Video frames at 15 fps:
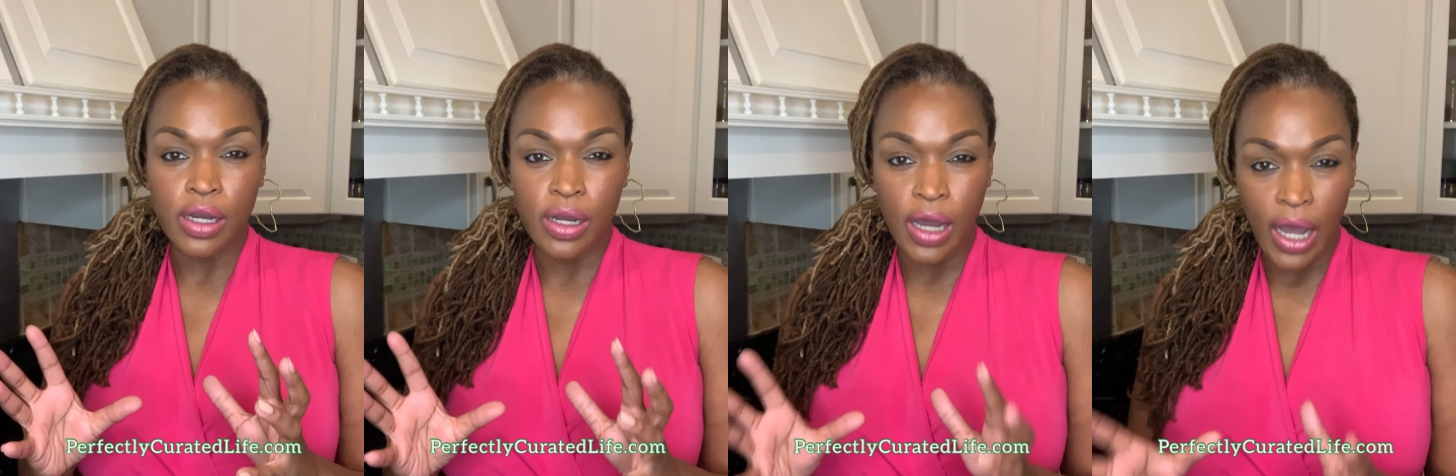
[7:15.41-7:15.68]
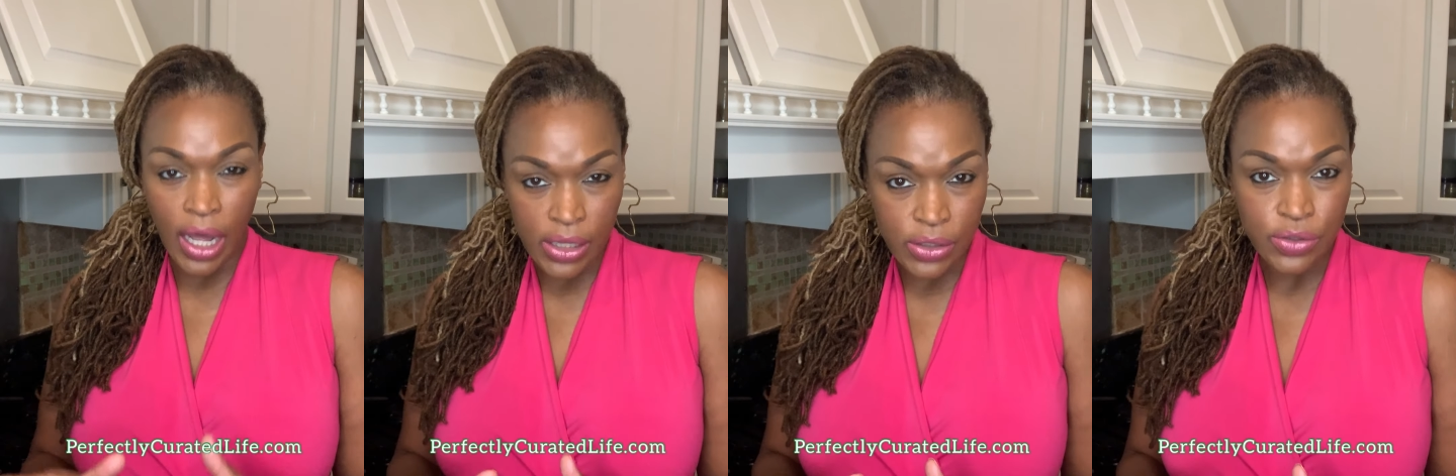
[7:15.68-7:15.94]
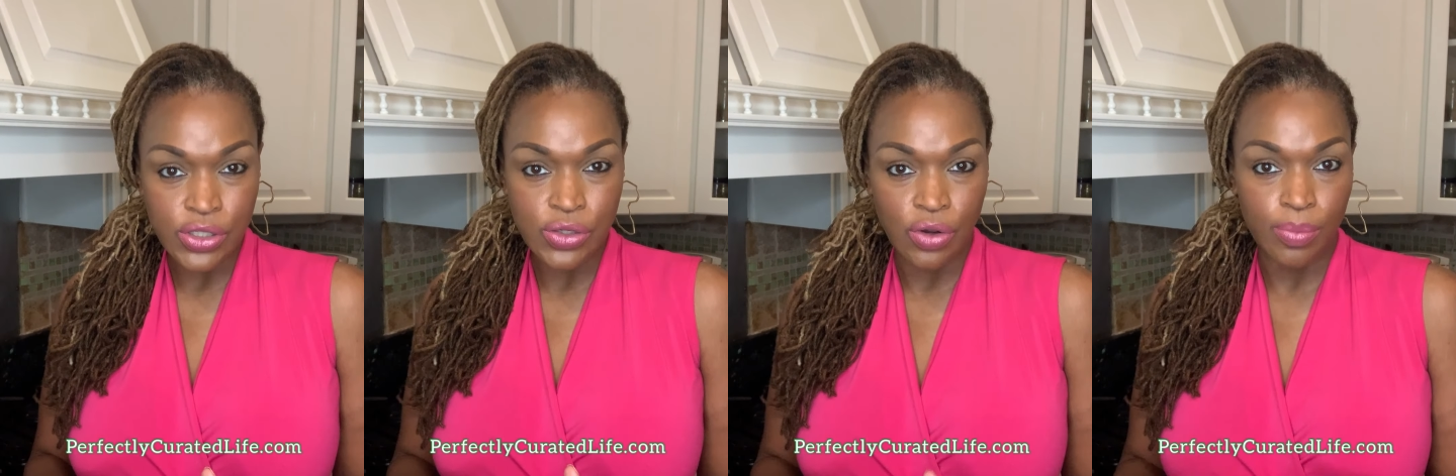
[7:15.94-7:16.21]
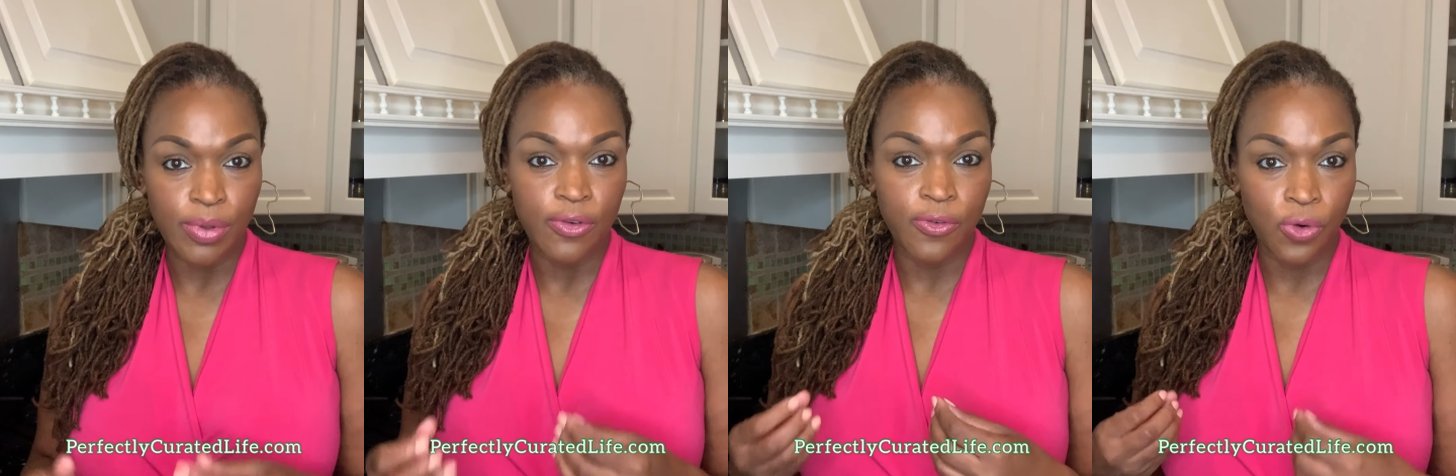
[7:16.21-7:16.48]
color to
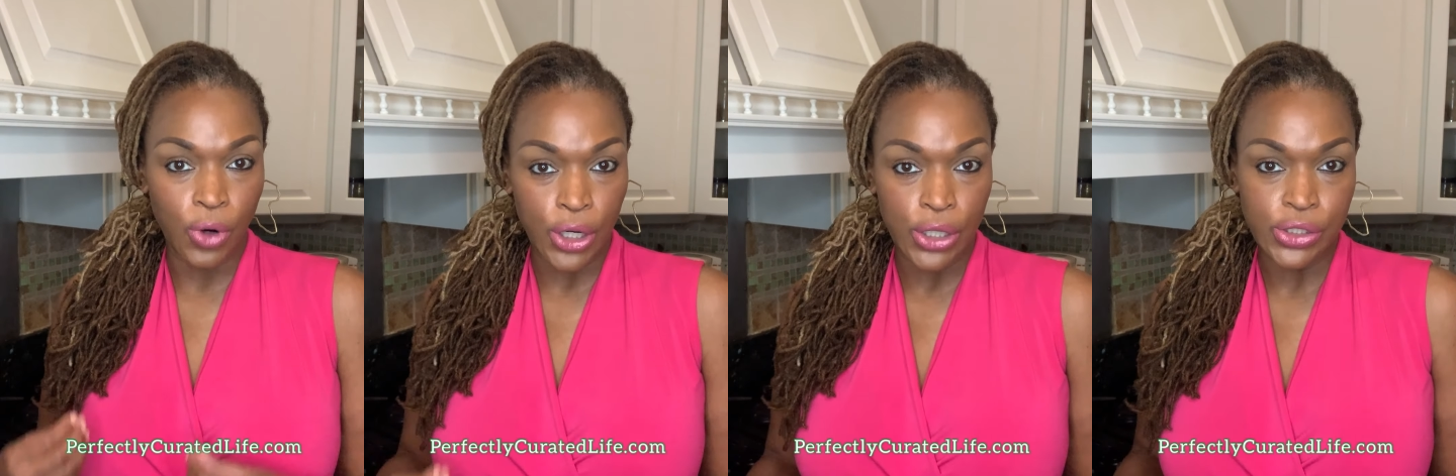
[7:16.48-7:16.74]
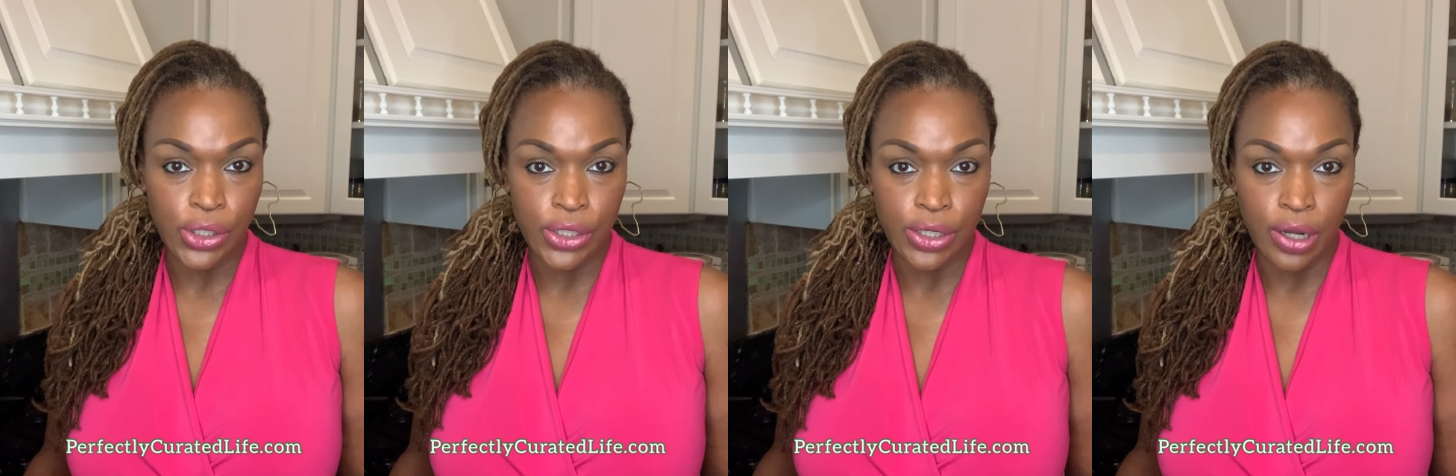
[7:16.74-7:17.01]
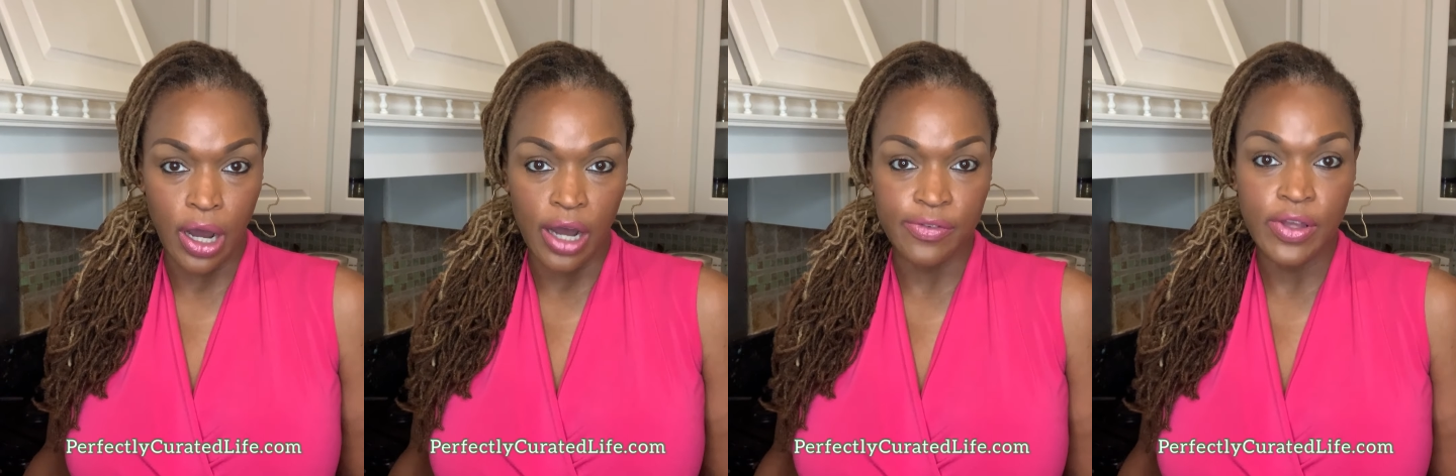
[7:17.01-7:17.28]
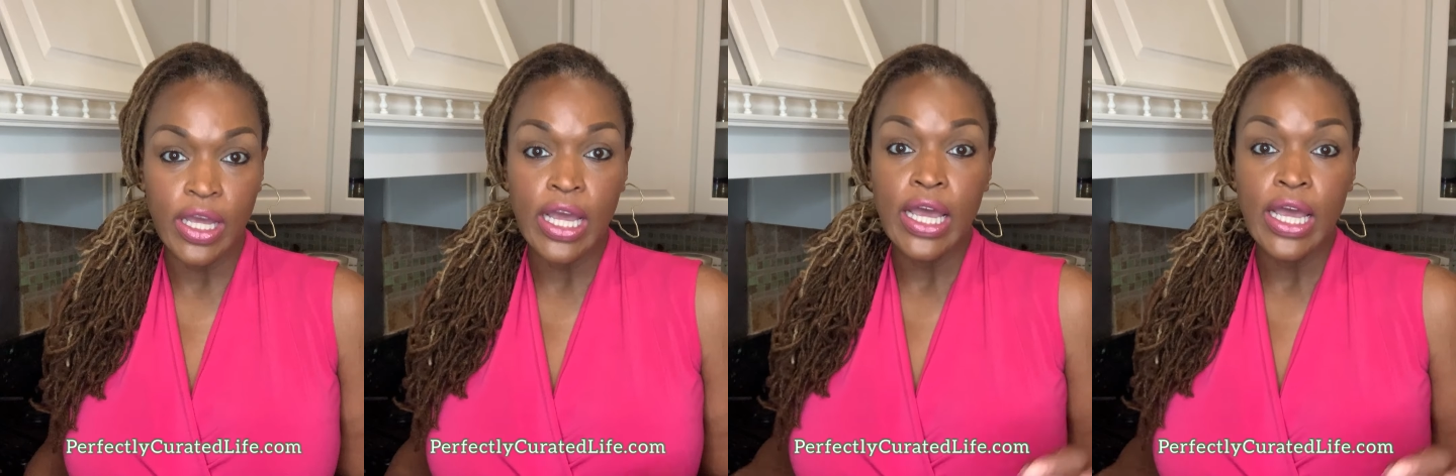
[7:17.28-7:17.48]
it before you turn it off.